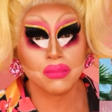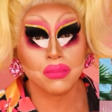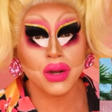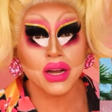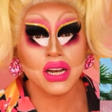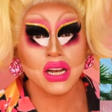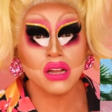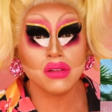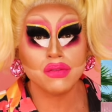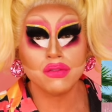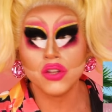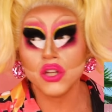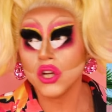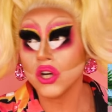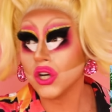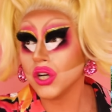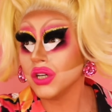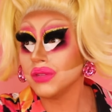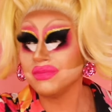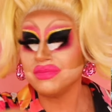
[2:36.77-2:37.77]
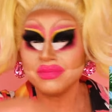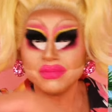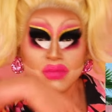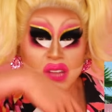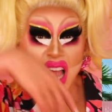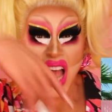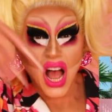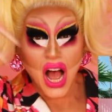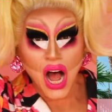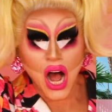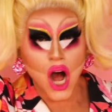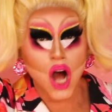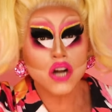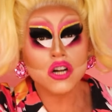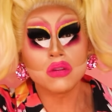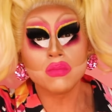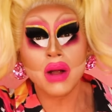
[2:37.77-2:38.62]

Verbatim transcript: But if you're 100